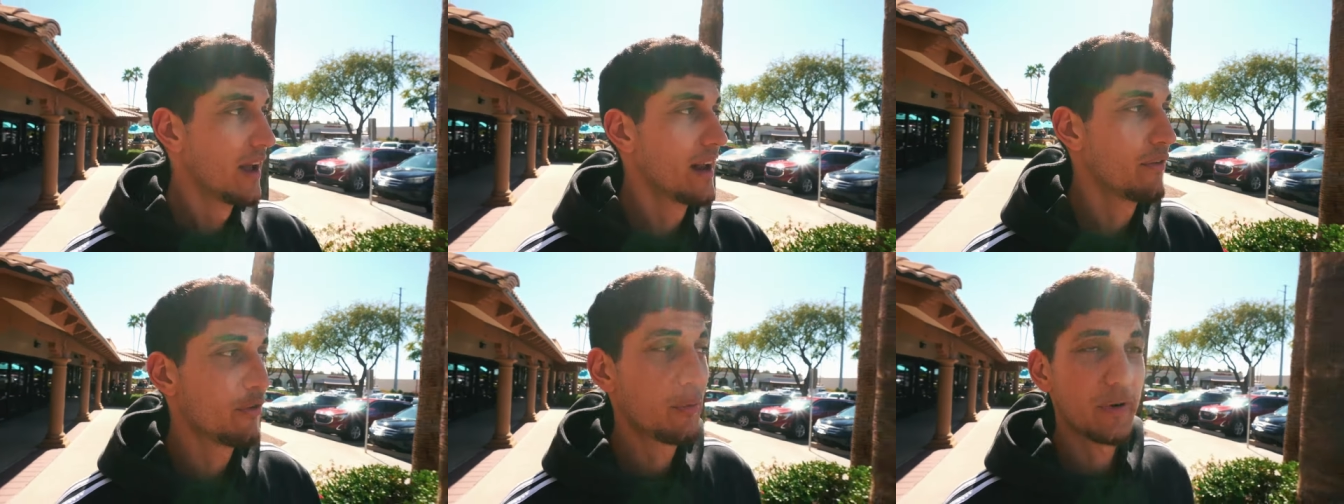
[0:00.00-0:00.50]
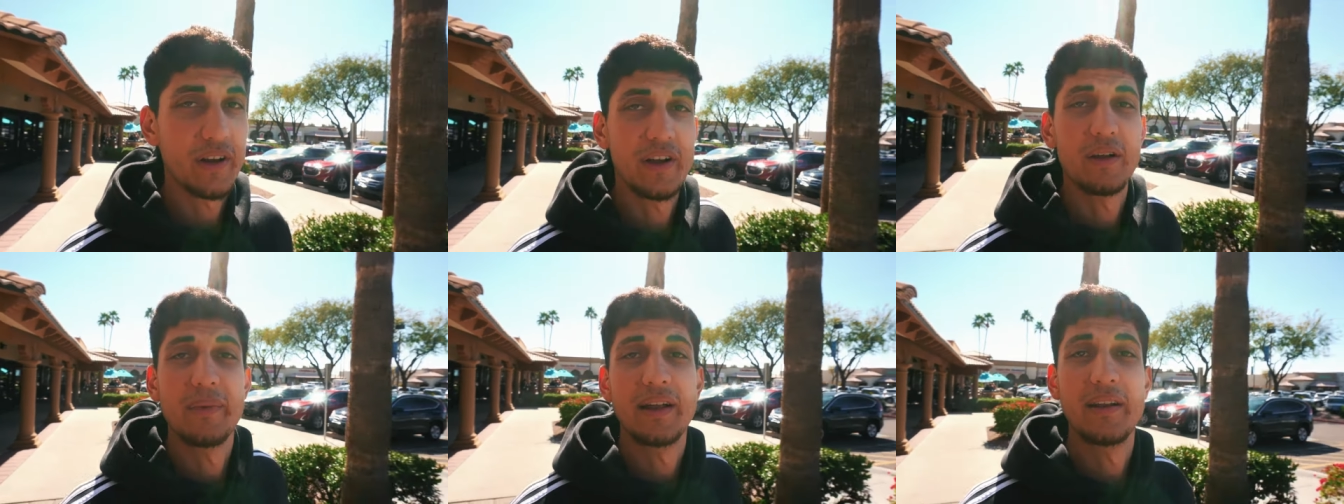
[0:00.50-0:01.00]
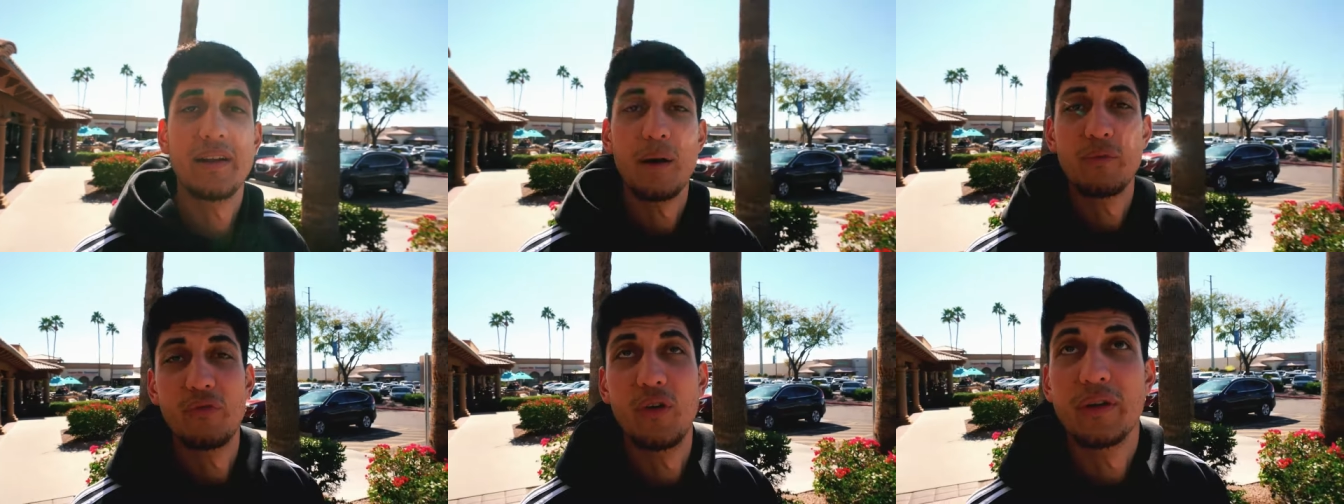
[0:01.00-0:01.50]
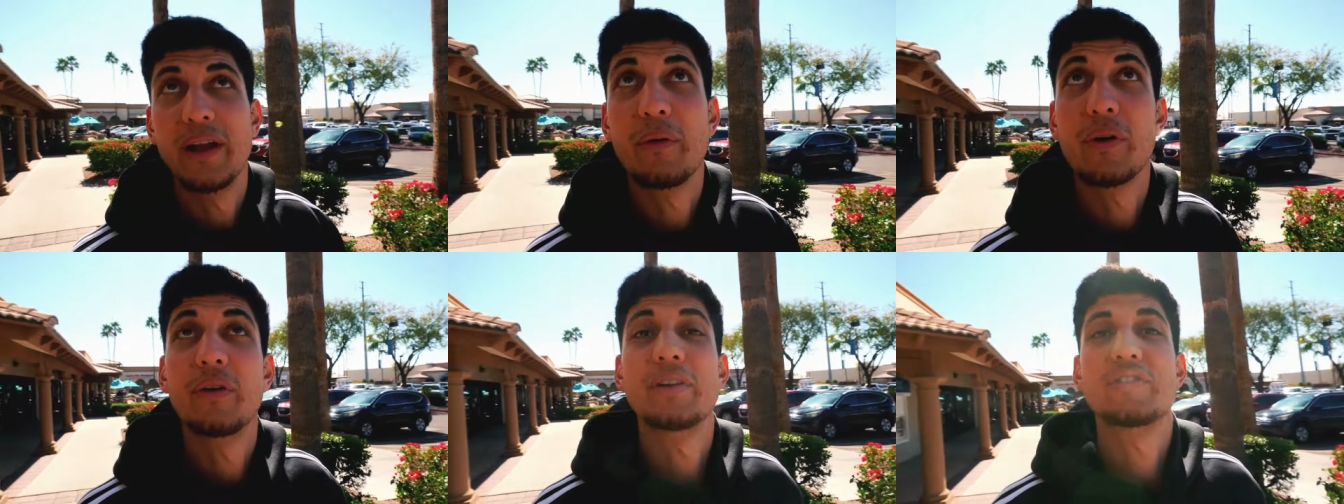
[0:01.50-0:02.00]
And I feel pretty good, man. I'm full, and now
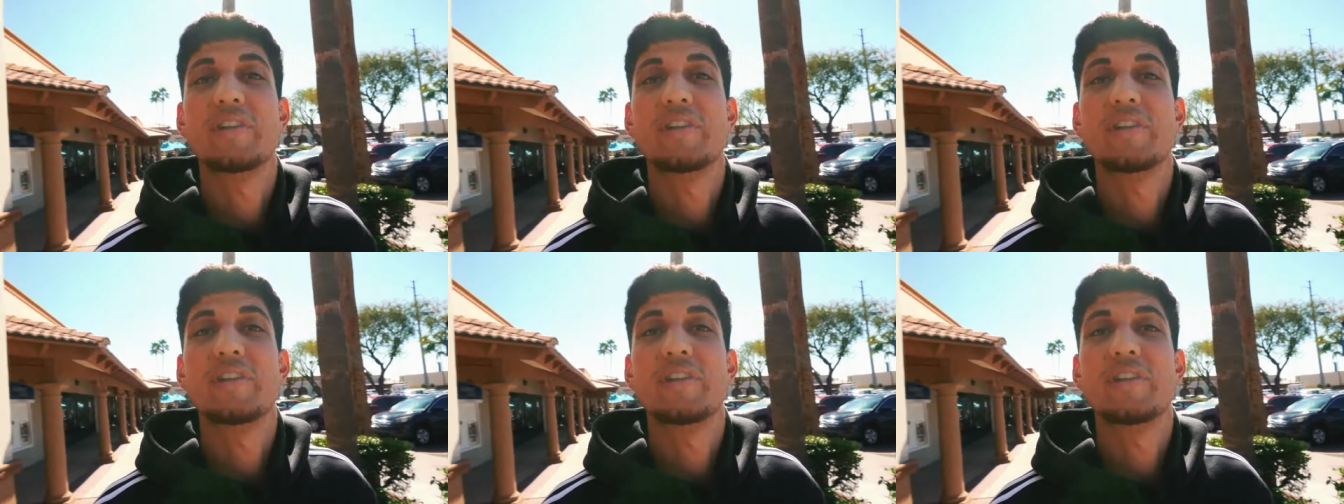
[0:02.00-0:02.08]
we're going to